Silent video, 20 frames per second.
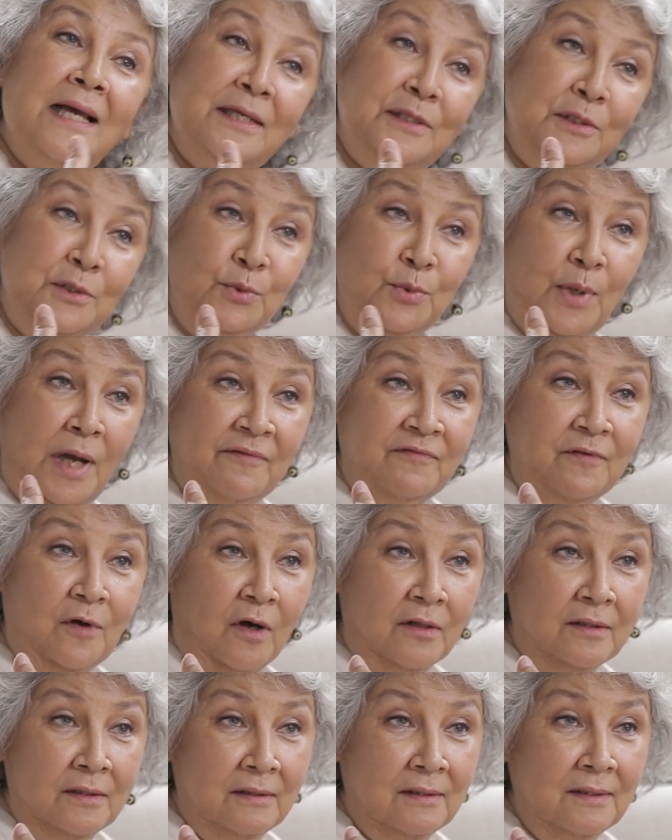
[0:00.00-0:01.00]
And you have
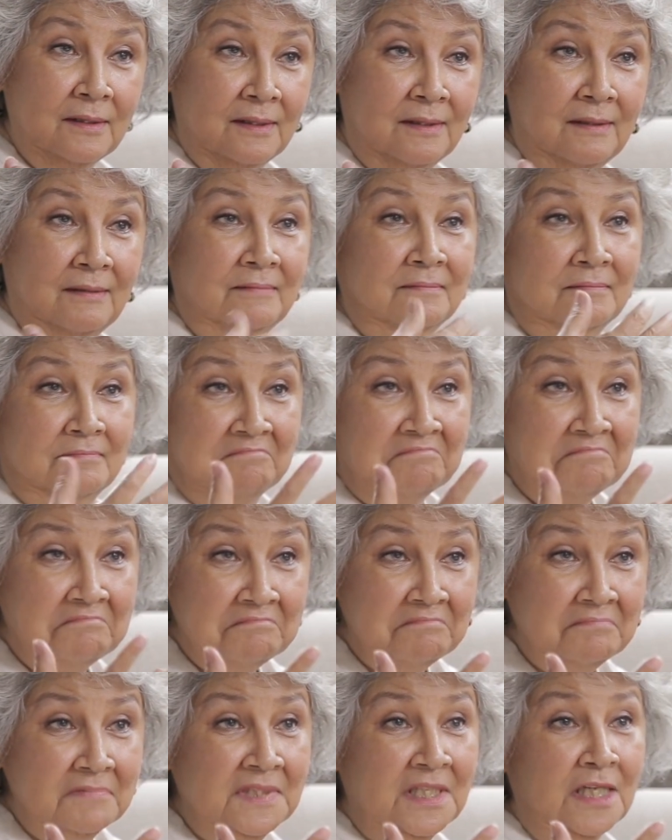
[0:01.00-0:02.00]
got
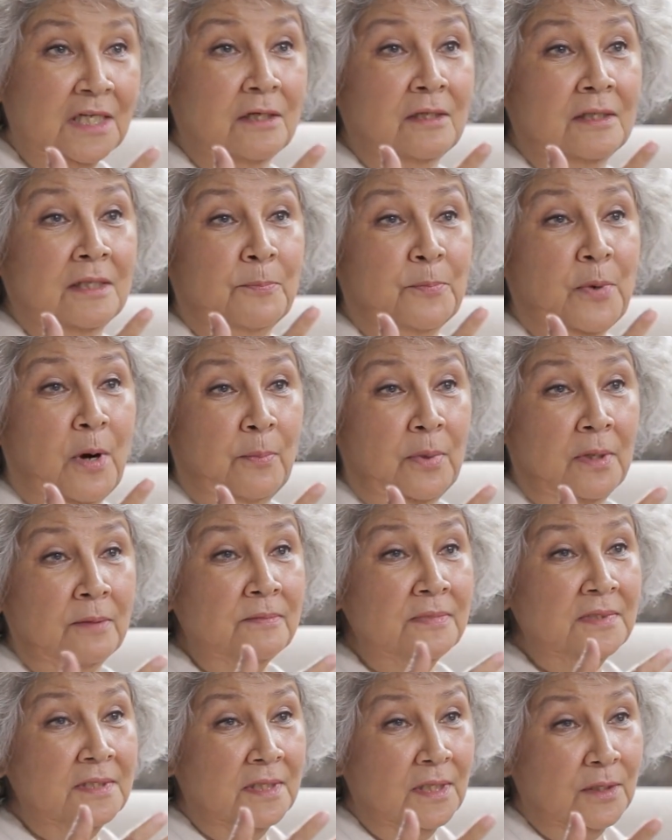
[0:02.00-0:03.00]
the
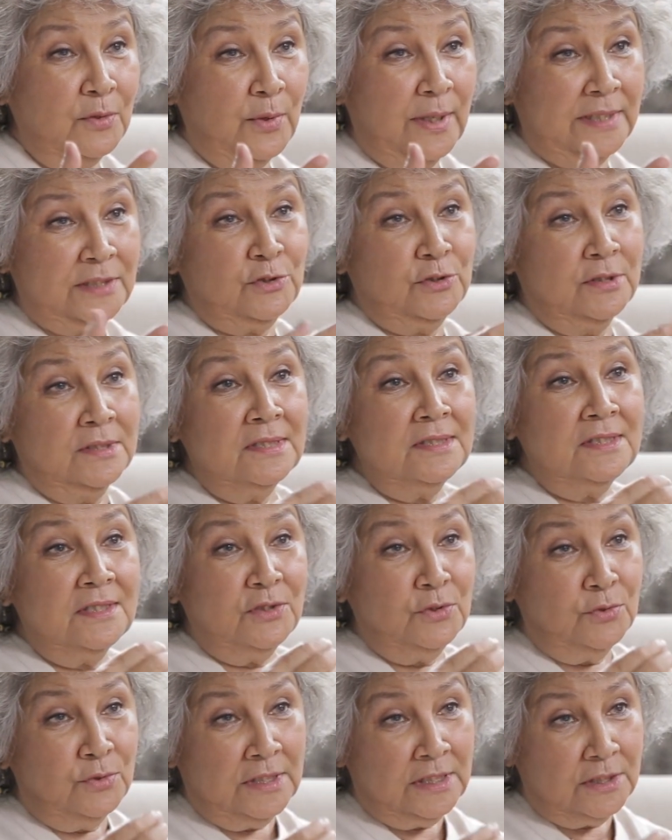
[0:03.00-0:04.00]
problems, the questions
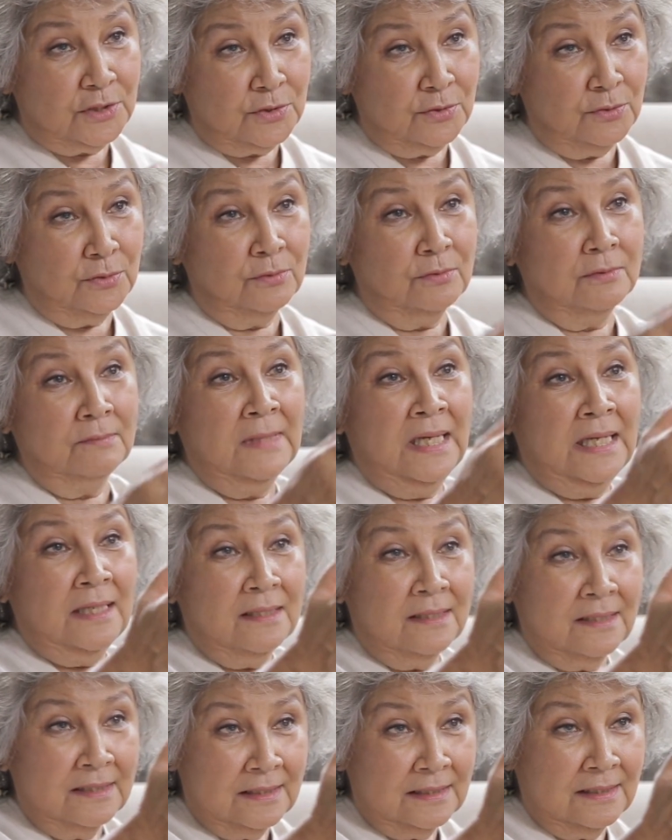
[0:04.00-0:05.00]
you need to
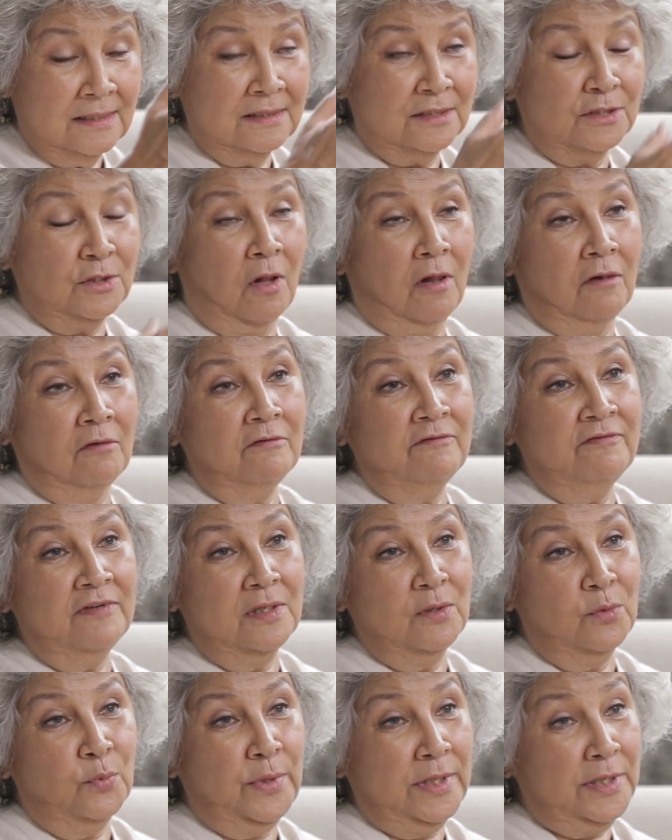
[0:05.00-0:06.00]
solve
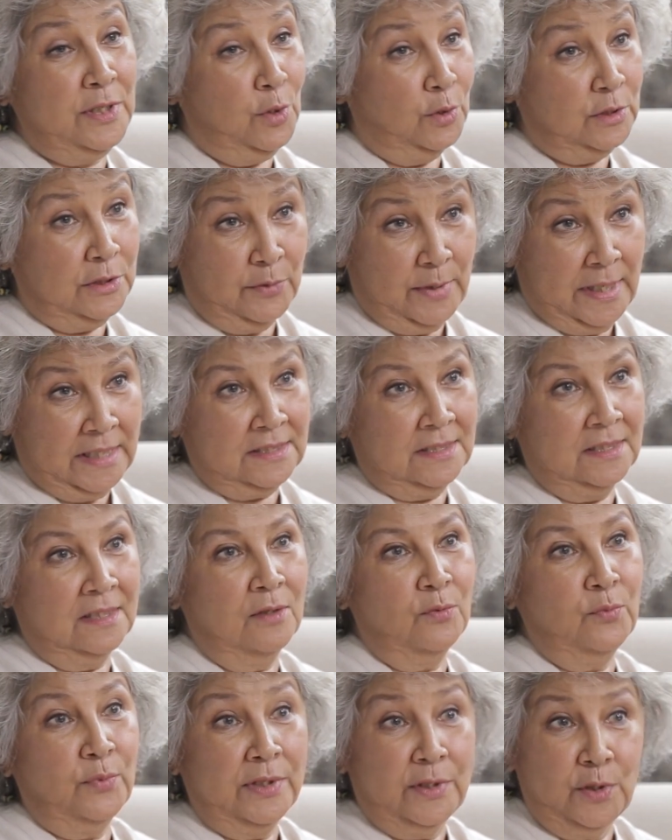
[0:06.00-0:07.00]
with your
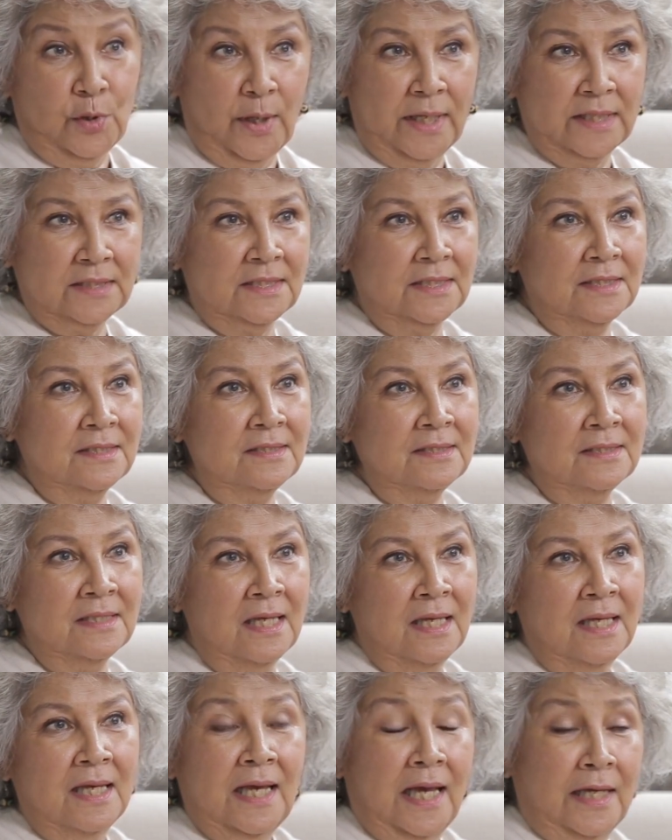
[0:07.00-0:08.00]
director, with your actors.
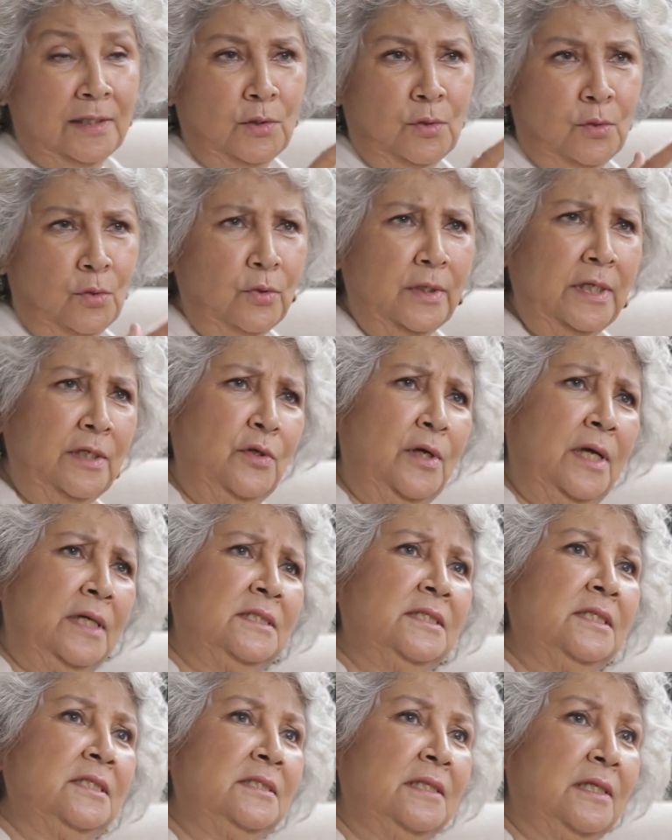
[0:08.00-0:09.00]
And you look at your
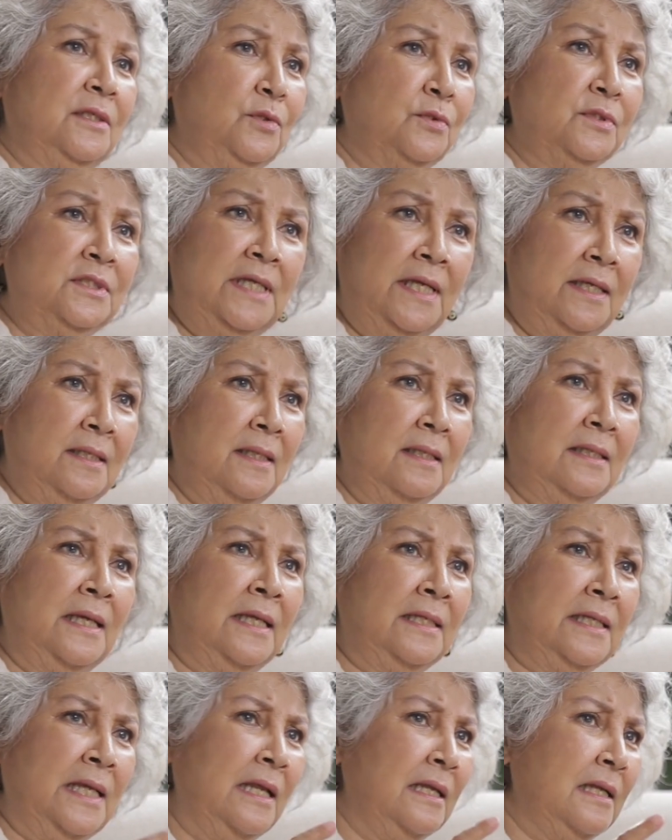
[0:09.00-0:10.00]
actors and you say that,
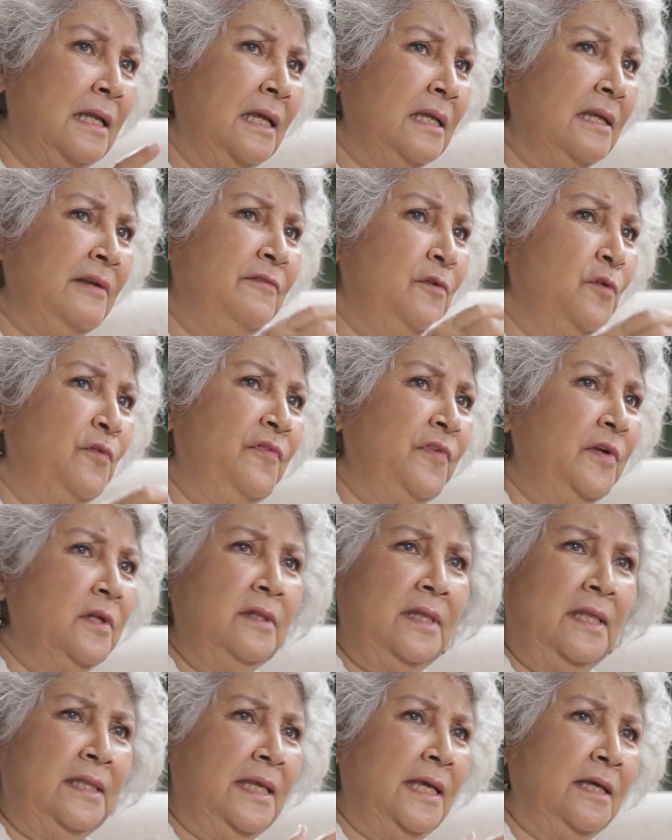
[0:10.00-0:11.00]
and if you
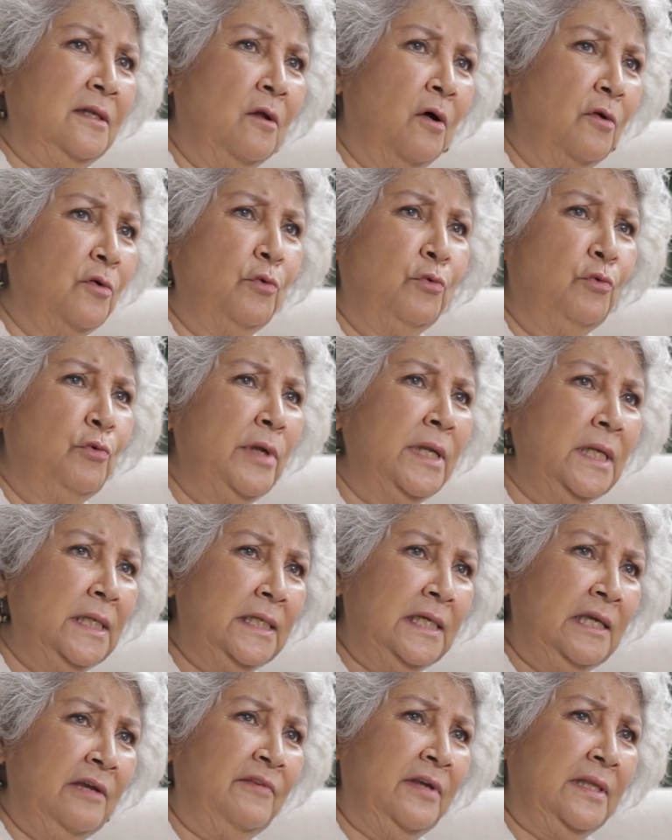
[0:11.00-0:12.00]
feel that they are not
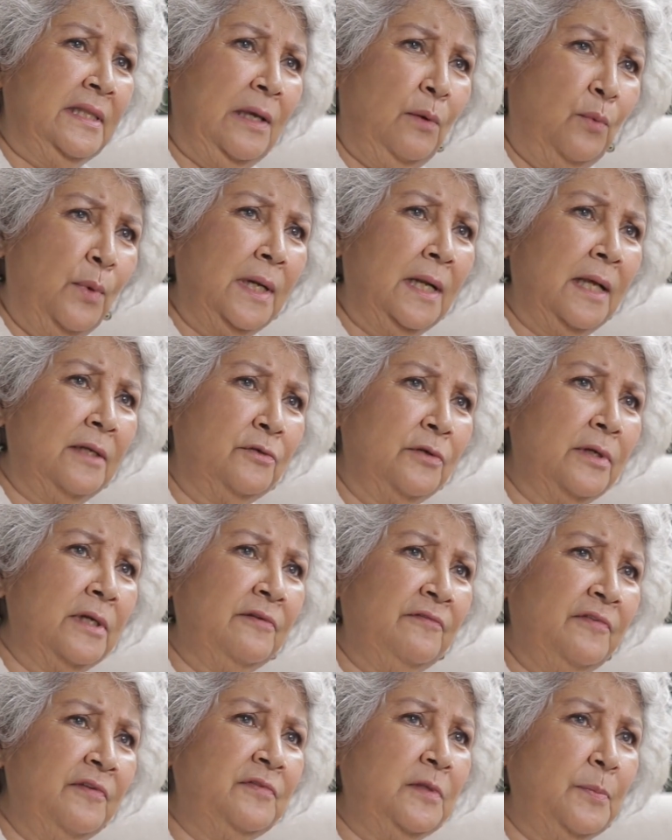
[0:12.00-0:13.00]
really giving their
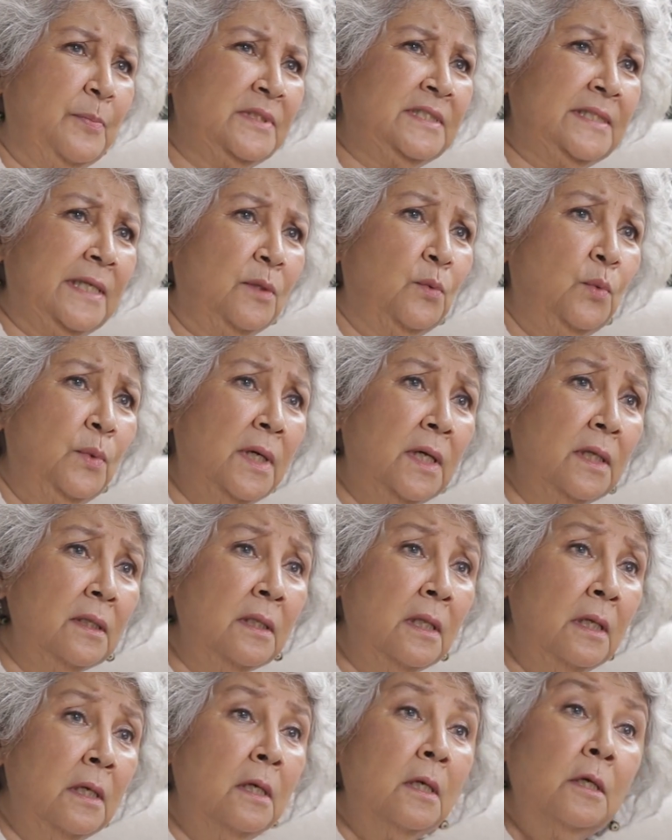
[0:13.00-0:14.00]
150%
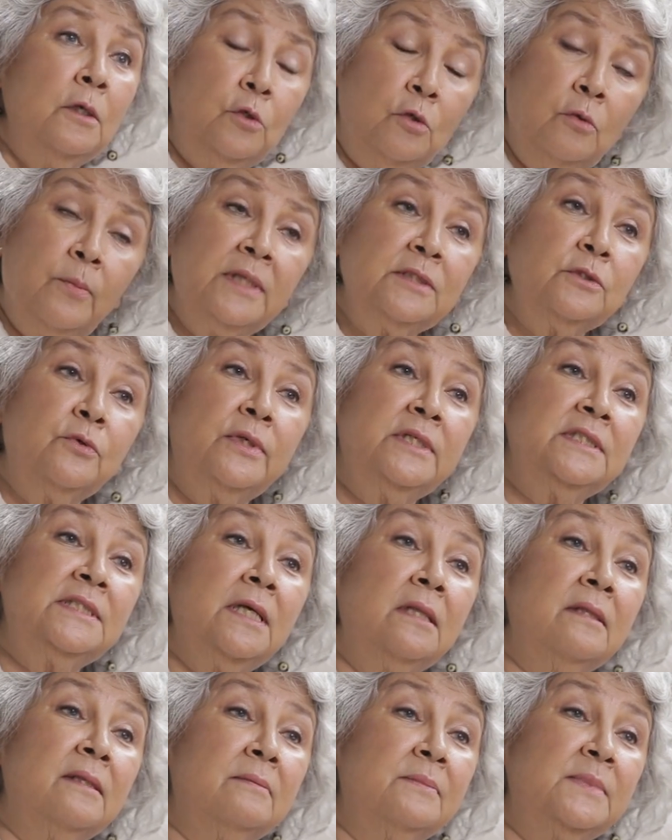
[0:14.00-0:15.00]
worth, you must go and
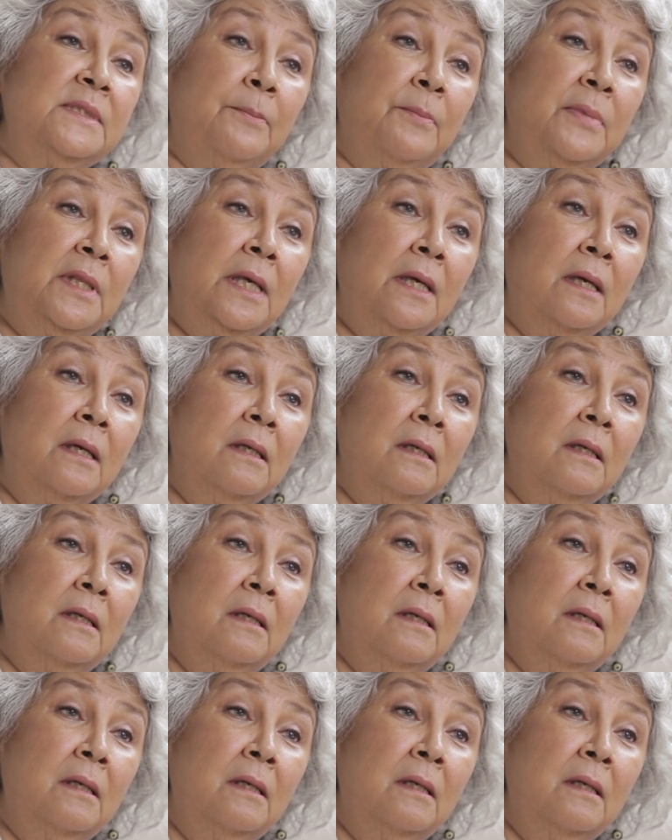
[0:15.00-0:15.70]
tell them something.